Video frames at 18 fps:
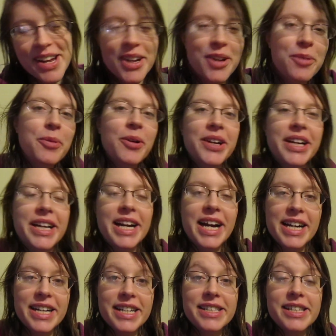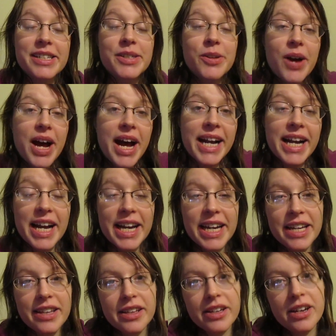Good morning guys. So I
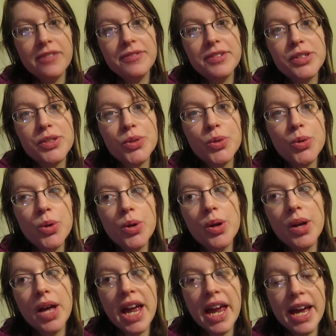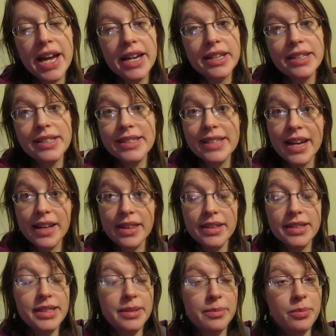got Ethan off to school and
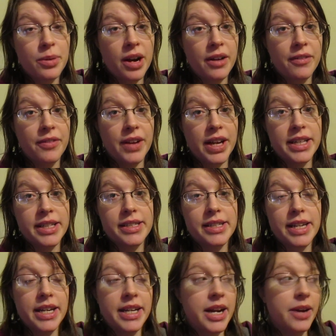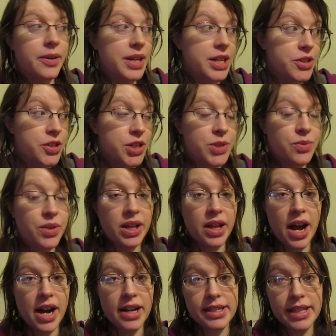Seth some breakfast and now he's just
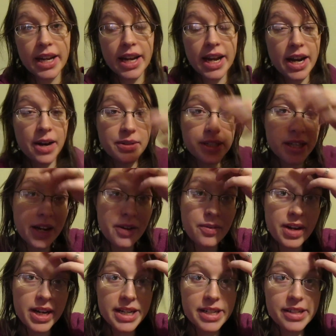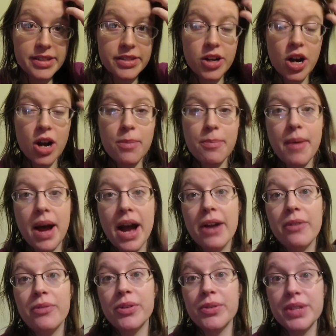relaxing and I was getting ready to start
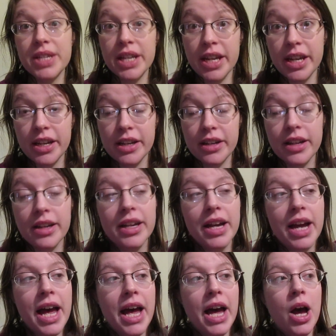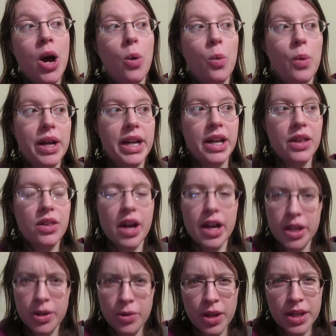my routine when I
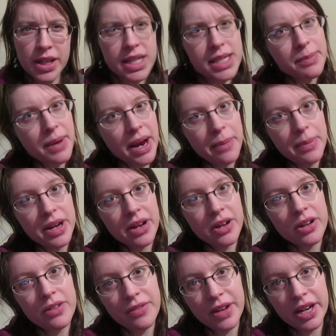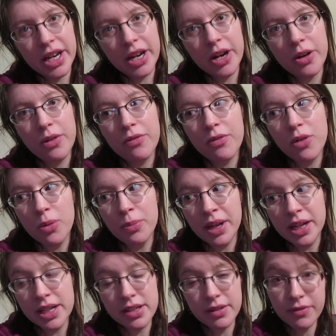thought, you know what, this might be a good video for
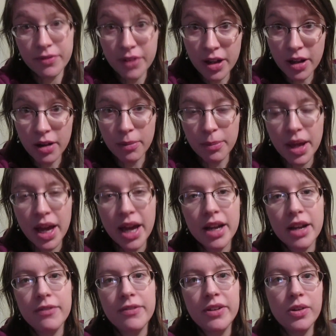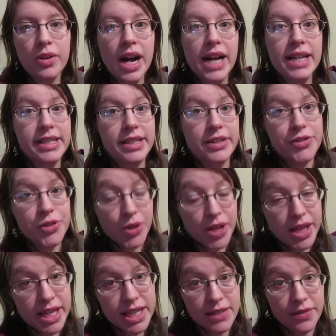me to film. And if you guys
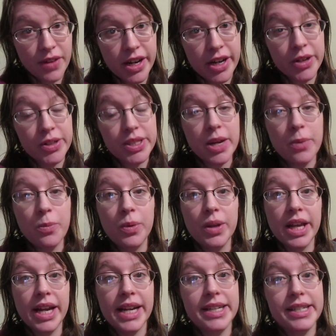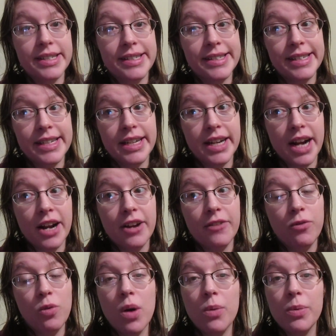enjoy these videos and would like to see kind
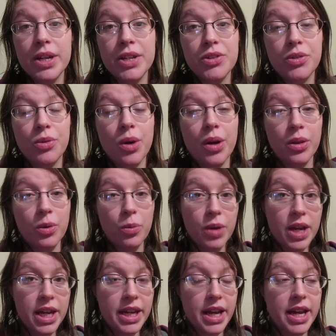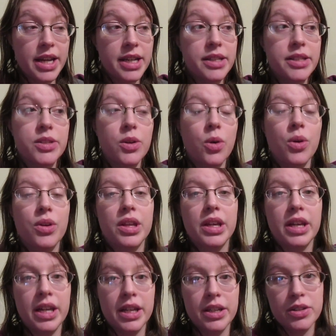of what we do on the weekends or
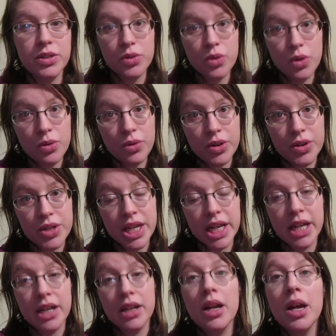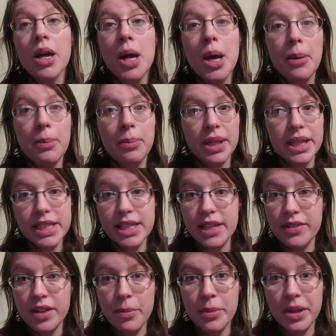the kids' school routine, please
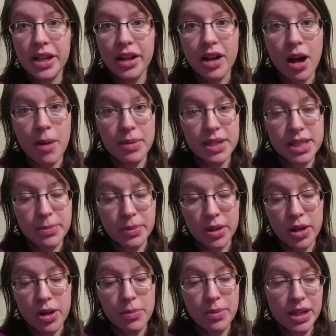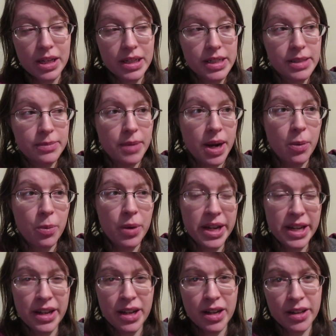leave them in the comments below because my
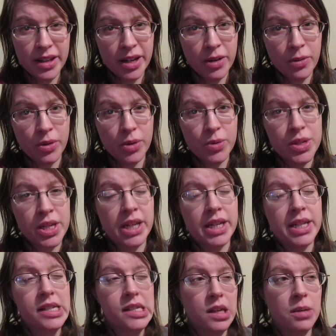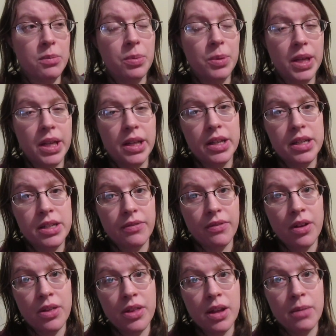weekend cleaning routine is completely
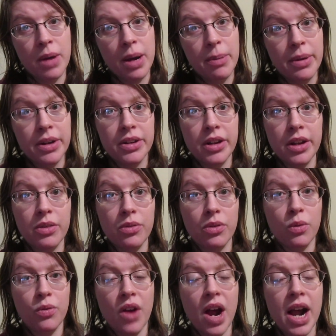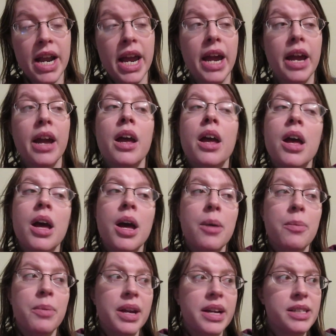different than my Monday through Friday
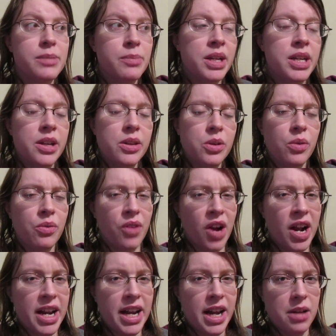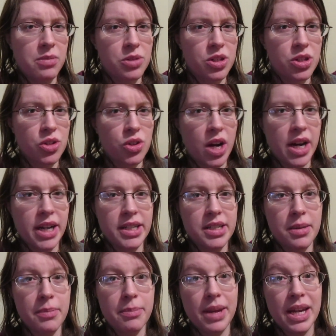because Monday through Friday I'm just trying
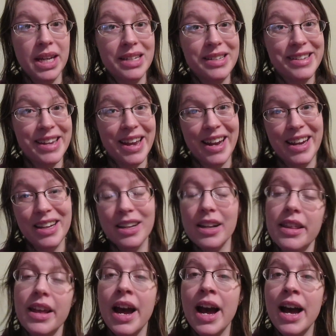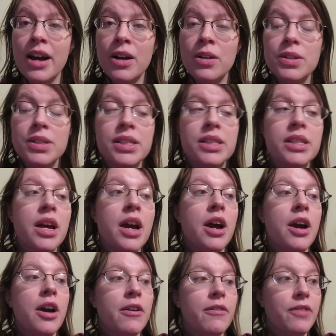to maintain the house
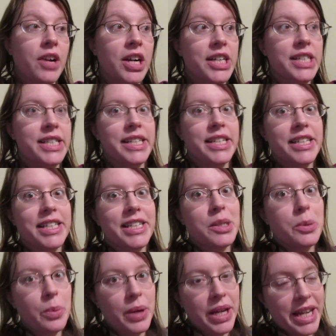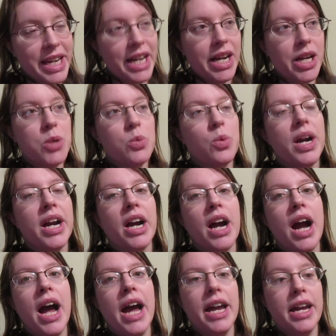versus the weekend
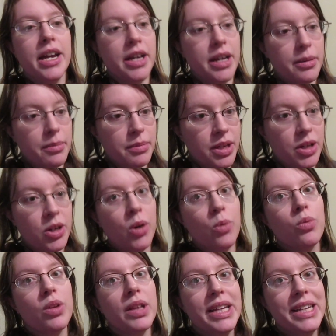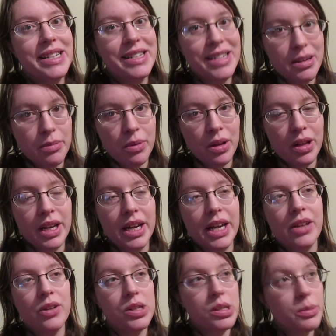where I am, you know, really deep
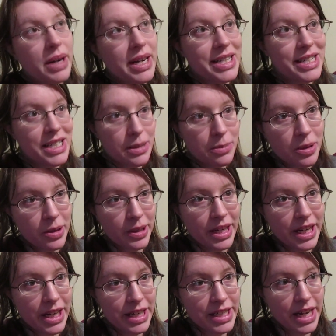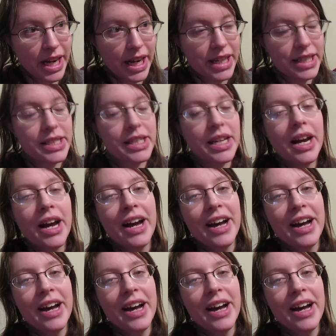cleaning. Those are my deep cleaning days.